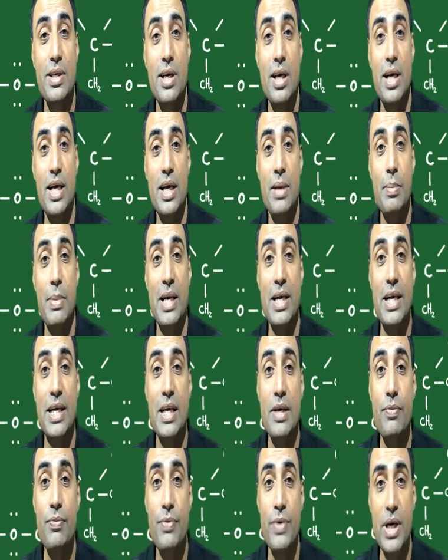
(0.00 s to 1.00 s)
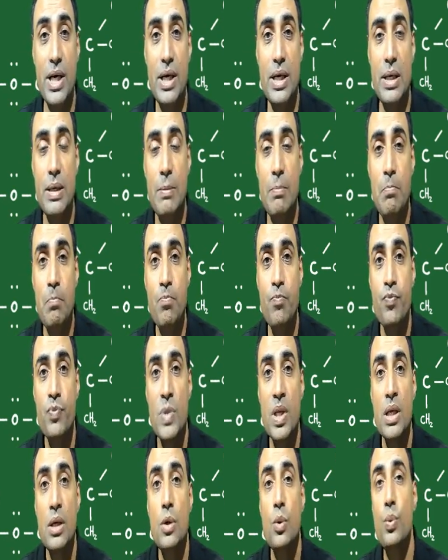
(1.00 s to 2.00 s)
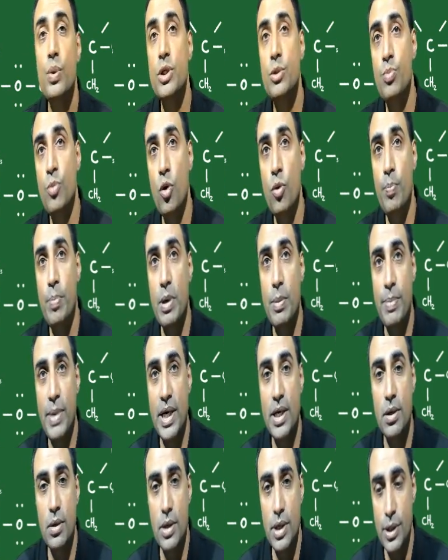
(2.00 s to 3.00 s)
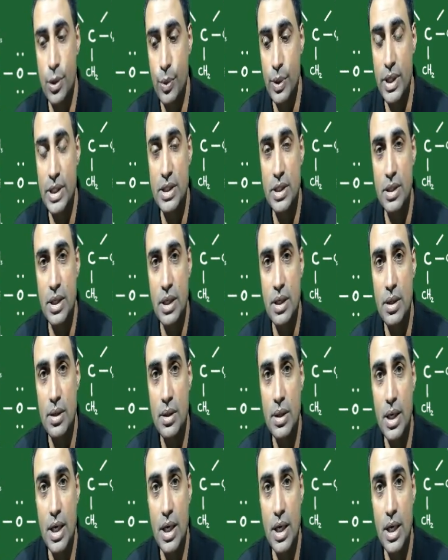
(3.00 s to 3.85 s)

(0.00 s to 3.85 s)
and a magnetic field which move perpendicular to each other